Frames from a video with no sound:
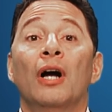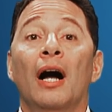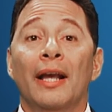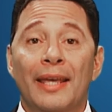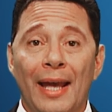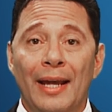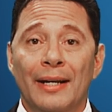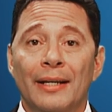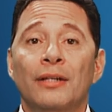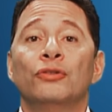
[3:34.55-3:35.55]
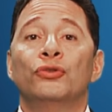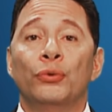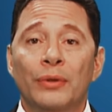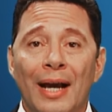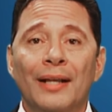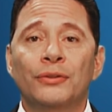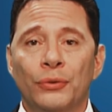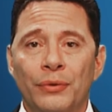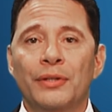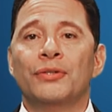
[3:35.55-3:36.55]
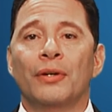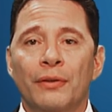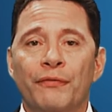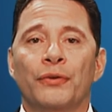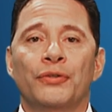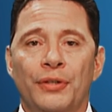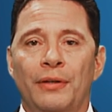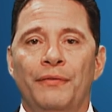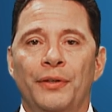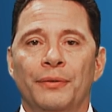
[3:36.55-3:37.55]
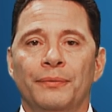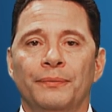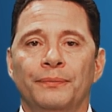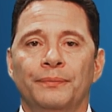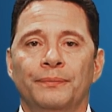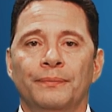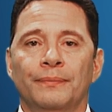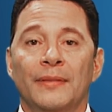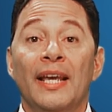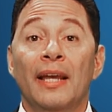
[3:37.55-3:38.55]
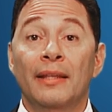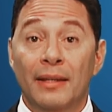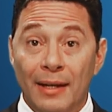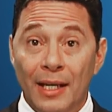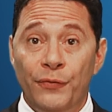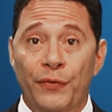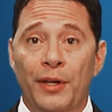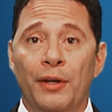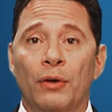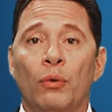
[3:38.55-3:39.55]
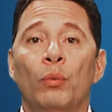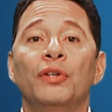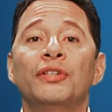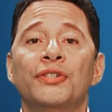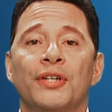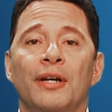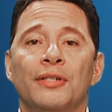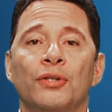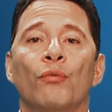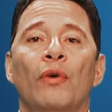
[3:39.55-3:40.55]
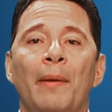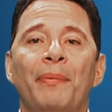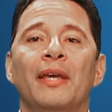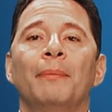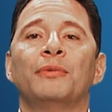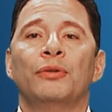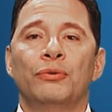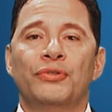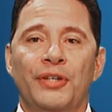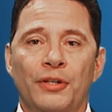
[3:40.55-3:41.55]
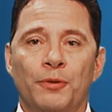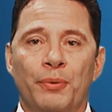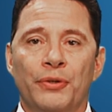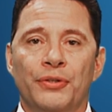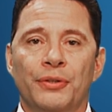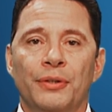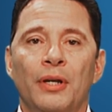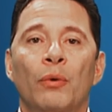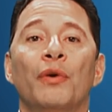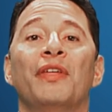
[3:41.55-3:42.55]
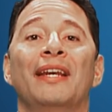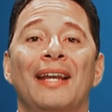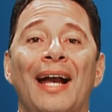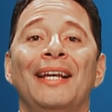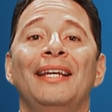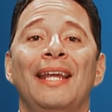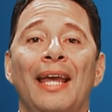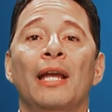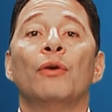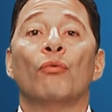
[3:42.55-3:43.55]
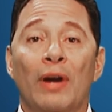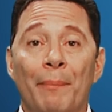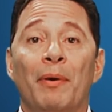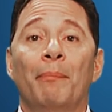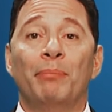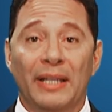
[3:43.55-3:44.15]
Again, do not do this on the first interview. In the next video, we'll discuss ramping up the new salesperson with a 90-day ramp-up